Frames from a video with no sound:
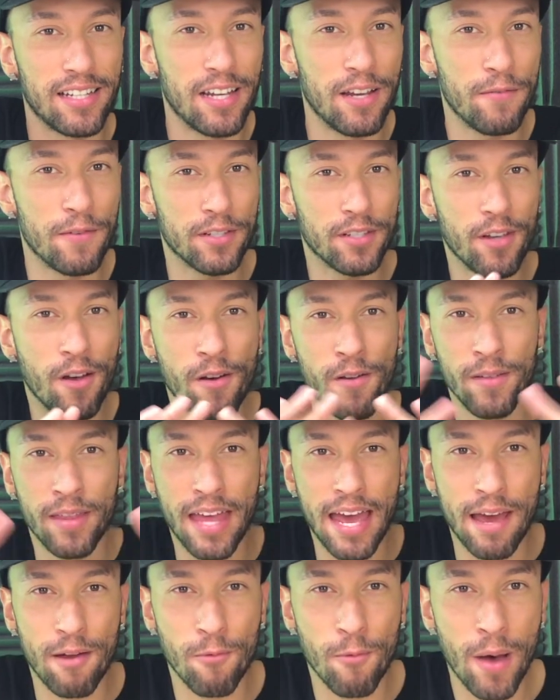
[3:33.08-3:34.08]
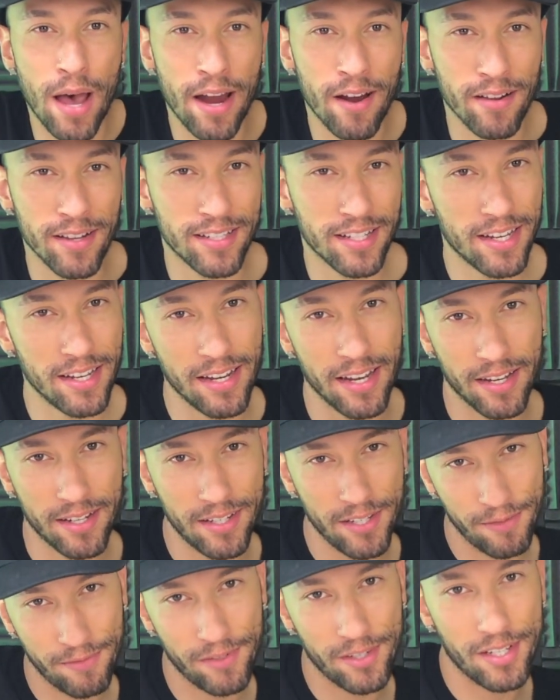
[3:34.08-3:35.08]
give us all that wireless
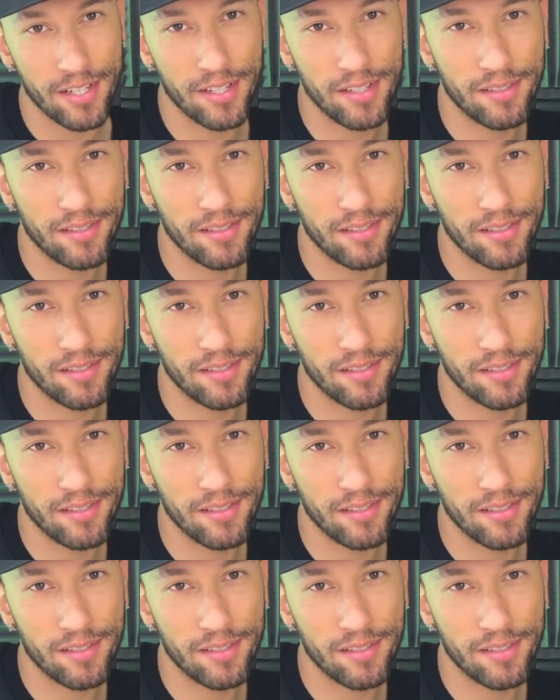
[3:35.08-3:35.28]
connectivity.